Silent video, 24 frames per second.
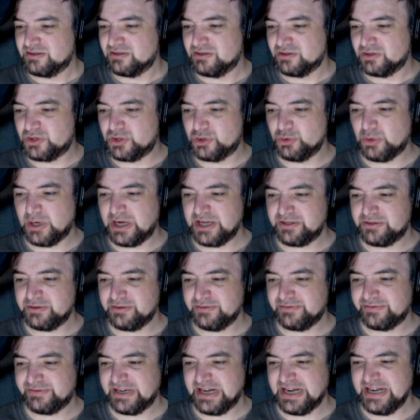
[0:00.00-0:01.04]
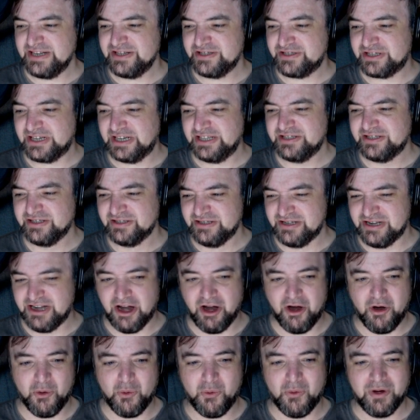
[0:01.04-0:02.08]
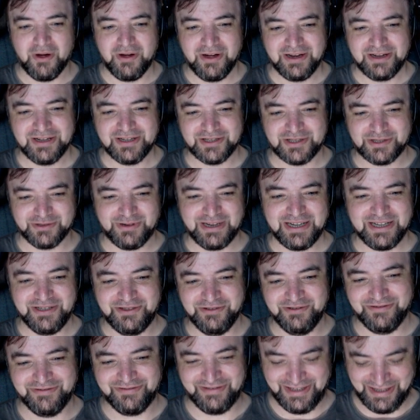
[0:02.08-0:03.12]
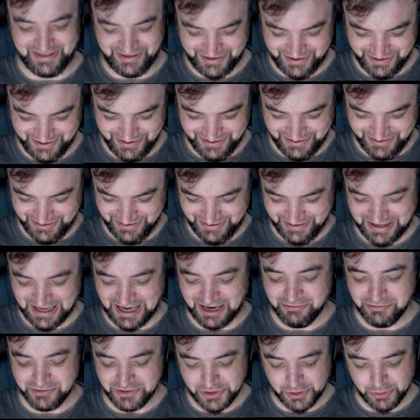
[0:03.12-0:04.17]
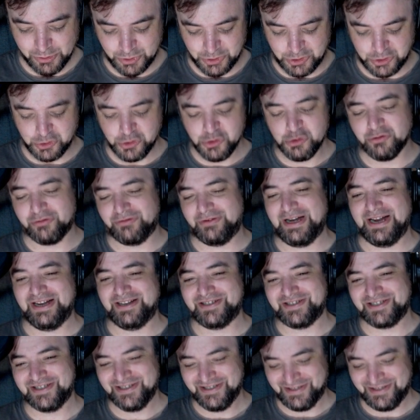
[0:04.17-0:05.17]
Do I do French? I don't know. Do I do French? How do you do French?